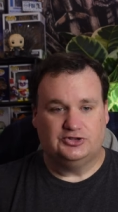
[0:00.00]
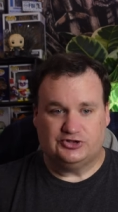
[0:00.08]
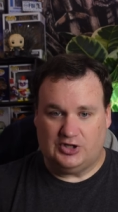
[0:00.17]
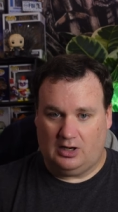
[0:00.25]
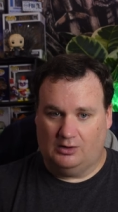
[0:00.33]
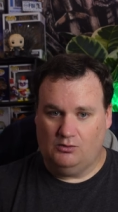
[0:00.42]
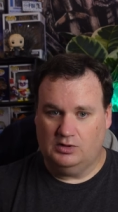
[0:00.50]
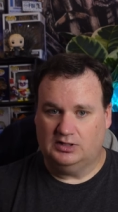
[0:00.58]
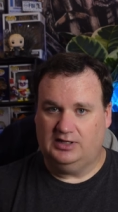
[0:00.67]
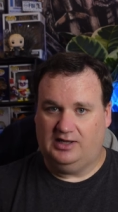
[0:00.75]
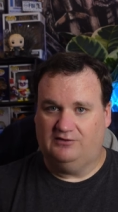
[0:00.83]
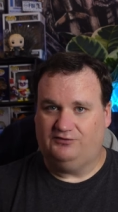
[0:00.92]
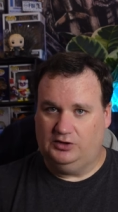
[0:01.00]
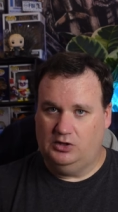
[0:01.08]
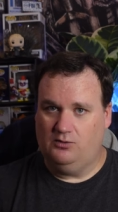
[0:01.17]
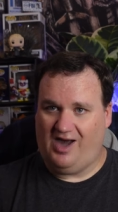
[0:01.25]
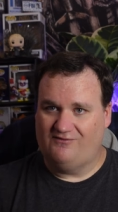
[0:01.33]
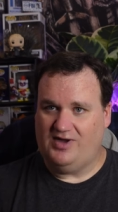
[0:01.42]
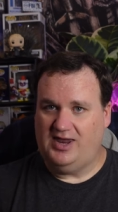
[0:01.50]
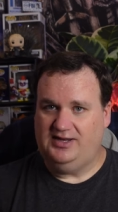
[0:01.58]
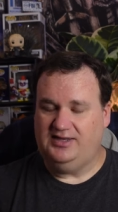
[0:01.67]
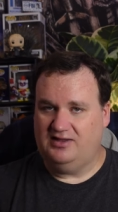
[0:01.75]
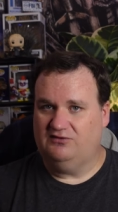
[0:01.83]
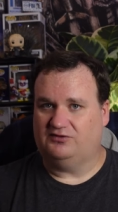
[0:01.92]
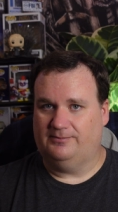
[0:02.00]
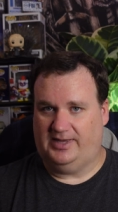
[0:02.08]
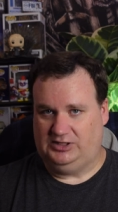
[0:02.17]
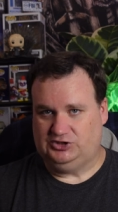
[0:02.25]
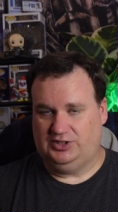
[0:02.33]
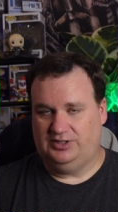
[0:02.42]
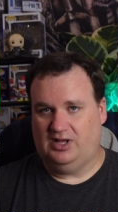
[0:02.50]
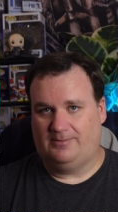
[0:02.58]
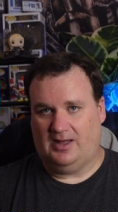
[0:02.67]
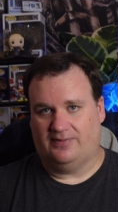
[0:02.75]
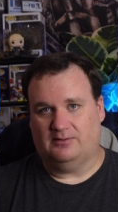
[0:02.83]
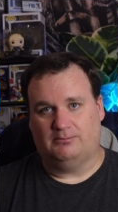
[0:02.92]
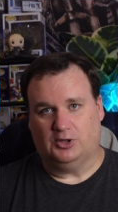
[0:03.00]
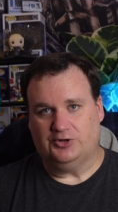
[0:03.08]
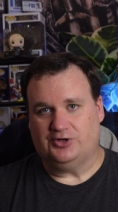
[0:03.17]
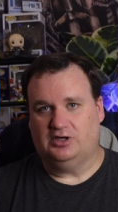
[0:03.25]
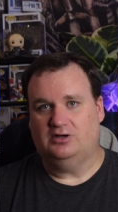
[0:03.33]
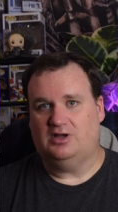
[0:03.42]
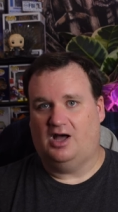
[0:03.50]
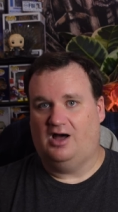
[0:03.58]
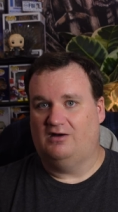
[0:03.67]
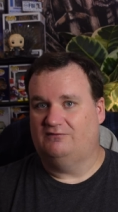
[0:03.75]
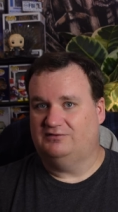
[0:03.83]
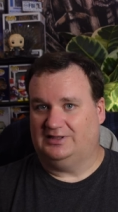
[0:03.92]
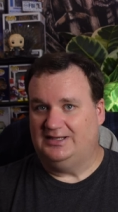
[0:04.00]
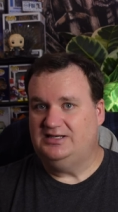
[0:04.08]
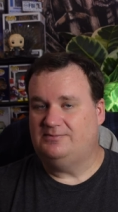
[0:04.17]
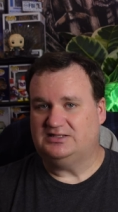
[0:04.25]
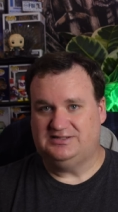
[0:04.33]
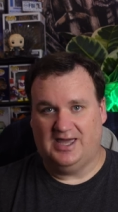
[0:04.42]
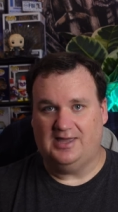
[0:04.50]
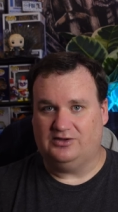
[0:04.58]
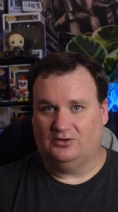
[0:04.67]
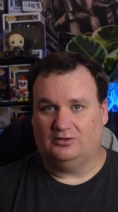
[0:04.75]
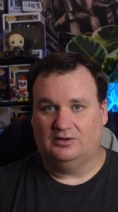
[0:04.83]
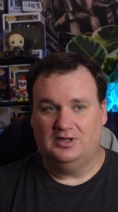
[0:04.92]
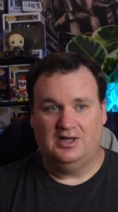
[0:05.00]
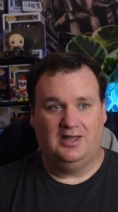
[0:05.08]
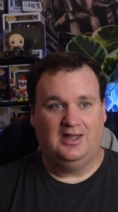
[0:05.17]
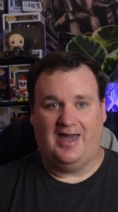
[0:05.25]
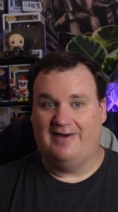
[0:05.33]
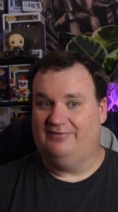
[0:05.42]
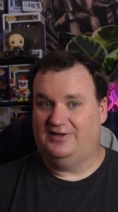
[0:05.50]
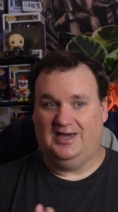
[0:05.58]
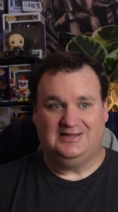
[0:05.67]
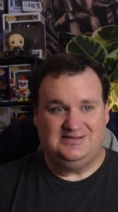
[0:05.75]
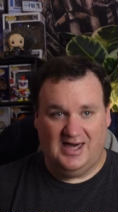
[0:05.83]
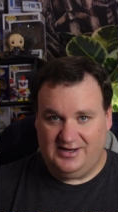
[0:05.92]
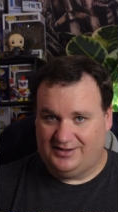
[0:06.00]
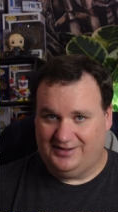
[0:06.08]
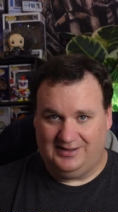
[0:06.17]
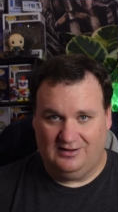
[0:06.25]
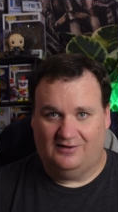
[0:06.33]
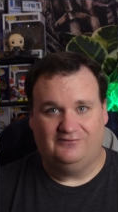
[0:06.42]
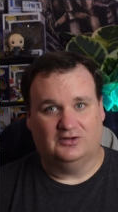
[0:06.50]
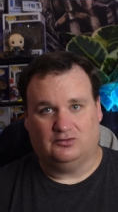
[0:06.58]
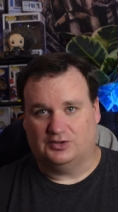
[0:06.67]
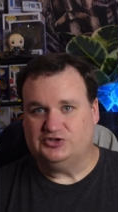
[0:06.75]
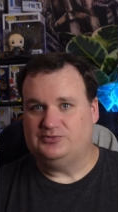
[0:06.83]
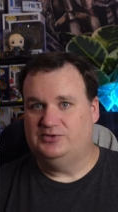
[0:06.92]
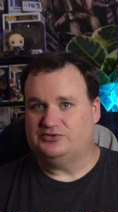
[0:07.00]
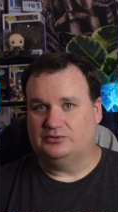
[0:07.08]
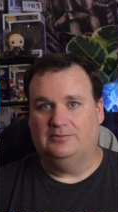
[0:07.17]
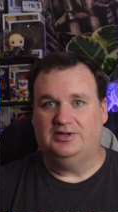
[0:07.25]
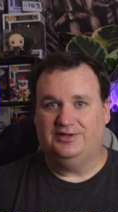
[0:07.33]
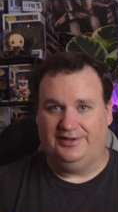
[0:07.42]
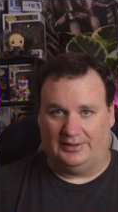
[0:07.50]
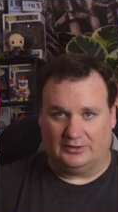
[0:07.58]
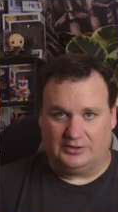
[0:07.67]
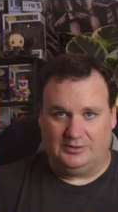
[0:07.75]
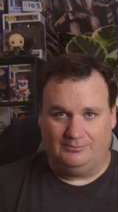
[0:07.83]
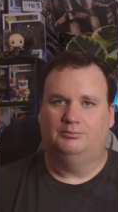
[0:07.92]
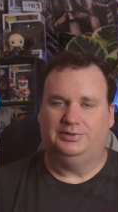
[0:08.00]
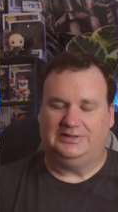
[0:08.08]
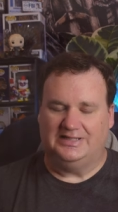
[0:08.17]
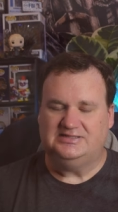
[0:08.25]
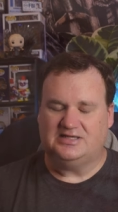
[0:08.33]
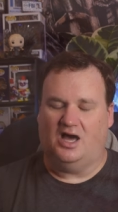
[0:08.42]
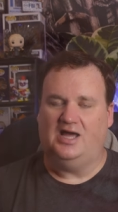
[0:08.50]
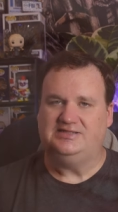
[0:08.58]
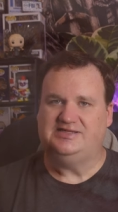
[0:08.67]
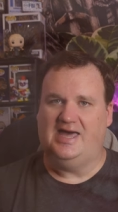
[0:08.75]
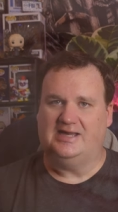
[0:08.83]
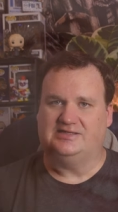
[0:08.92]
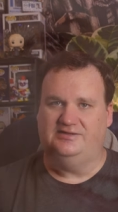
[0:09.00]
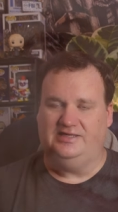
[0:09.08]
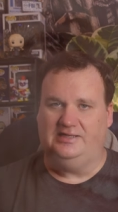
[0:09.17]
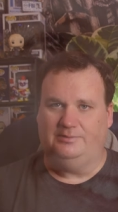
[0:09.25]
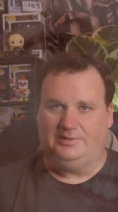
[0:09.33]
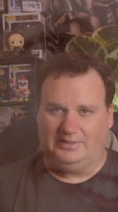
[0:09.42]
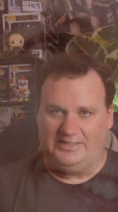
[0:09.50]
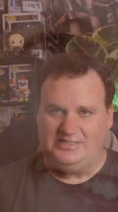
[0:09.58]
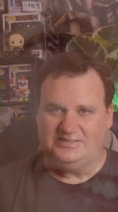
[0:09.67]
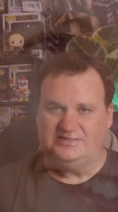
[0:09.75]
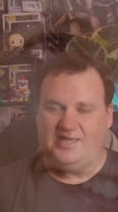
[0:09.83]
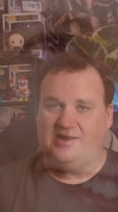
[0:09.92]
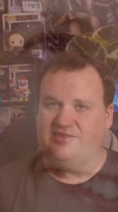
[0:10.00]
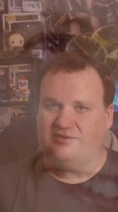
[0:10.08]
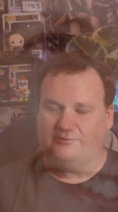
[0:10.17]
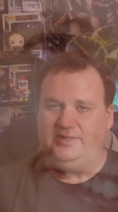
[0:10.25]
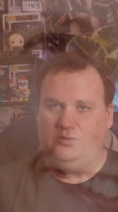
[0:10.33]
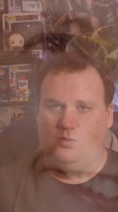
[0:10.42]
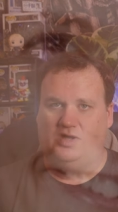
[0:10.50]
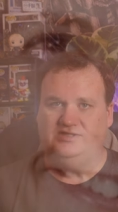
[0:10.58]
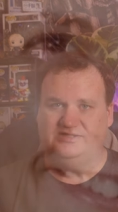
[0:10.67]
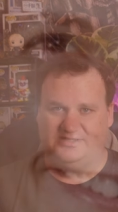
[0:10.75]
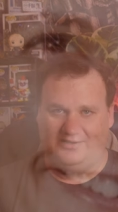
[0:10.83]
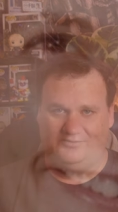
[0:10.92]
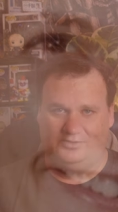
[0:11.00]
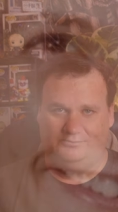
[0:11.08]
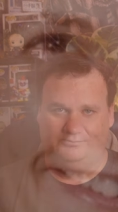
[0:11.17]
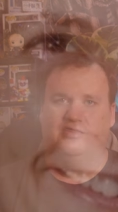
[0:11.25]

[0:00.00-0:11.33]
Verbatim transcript: So if you have any information about the murder of Lynda McDaniel and the identity of the Christmas ribbon killer, please contact the police at 317